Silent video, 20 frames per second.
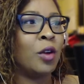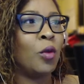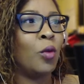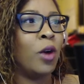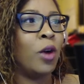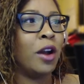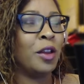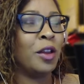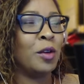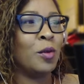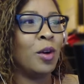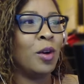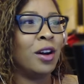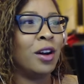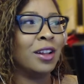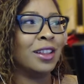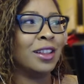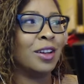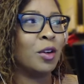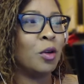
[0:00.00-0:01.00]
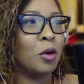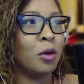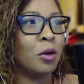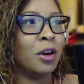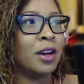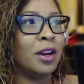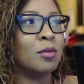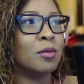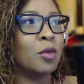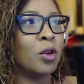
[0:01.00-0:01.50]
want you on the
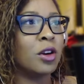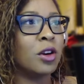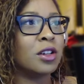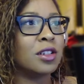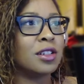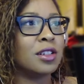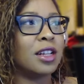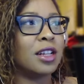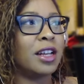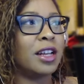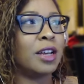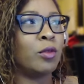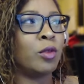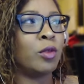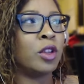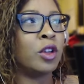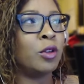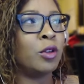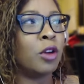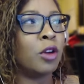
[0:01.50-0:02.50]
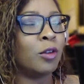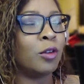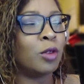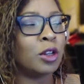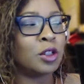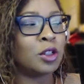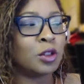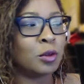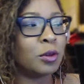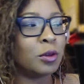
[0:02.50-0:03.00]
court. More just like when you are
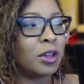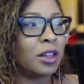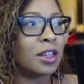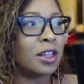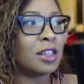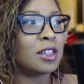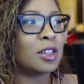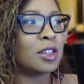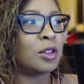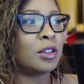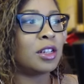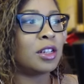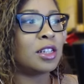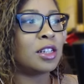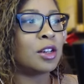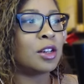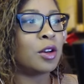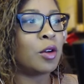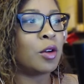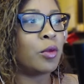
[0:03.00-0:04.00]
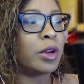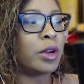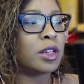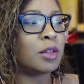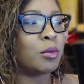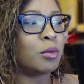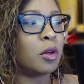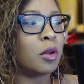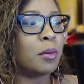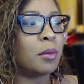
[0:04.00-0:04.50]
doing this, you need to know when to
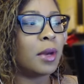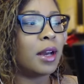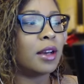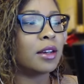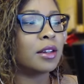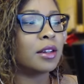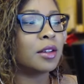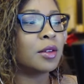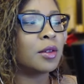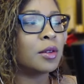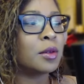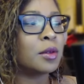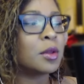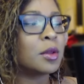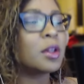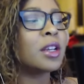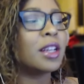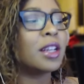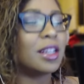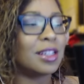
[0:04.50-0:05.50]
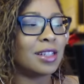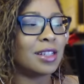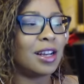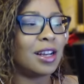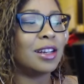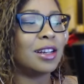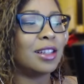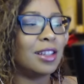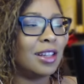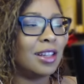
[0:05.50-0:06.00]
pull back.
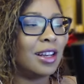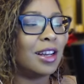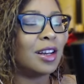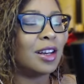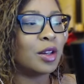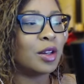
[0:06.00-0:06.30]
Exactly, yeah.